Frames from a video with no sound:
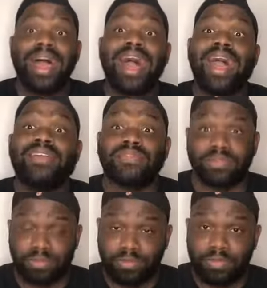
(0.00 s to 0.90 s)
I
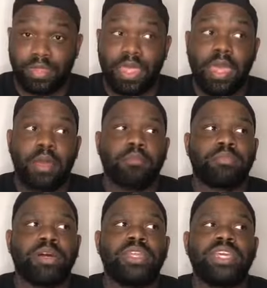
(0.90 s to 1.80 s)
feel.
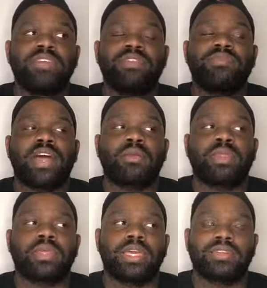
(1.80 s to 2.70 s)
But even if I
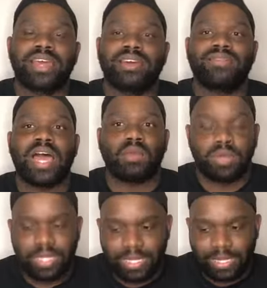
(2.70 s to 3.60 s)
were in uh, if I
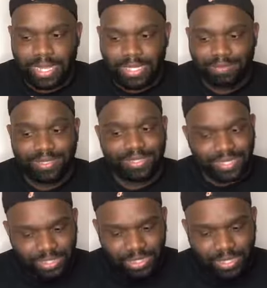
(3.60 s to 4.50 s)
were in LeeAnne's
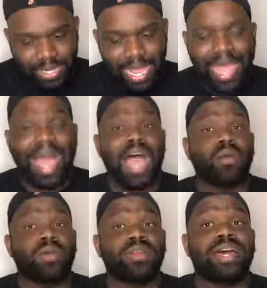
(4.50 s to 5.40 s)
position, I
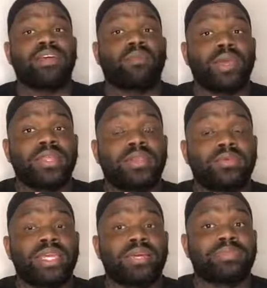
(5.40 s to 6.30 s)
would not have waited no
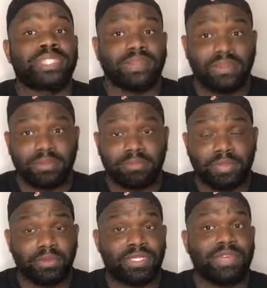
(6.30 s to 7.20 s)
damn seven
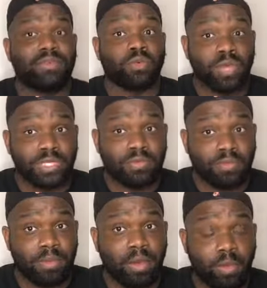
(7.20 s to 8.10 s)
no seven weeks
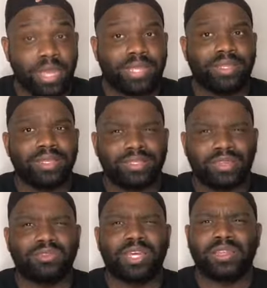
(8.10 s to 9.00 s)
before my wedding to
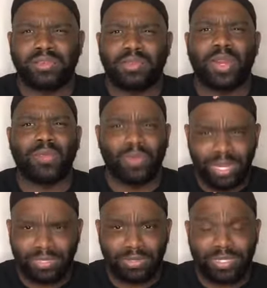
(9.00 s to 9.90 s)
go try to look for a
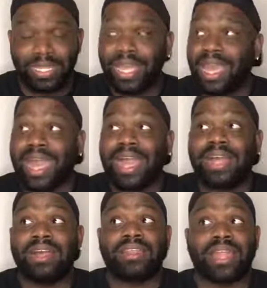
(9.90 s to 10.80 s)
wedding dress.
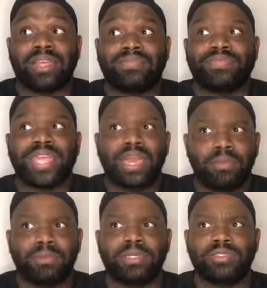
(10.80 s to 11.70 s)
Like that
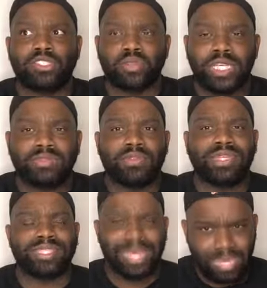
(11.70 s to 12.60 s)
would be stressful
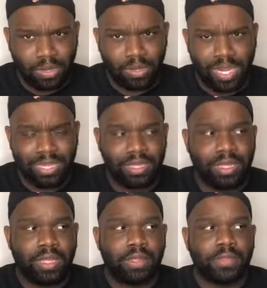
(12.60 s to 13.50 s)
as hell. Like
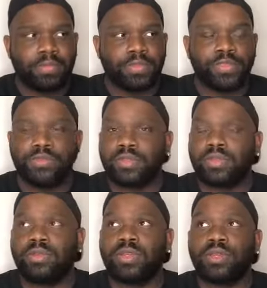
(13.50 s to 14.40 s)
you
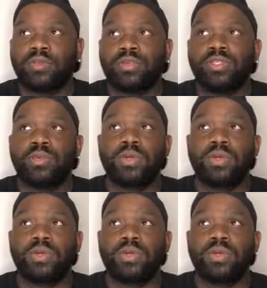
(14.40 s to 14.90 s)
you can you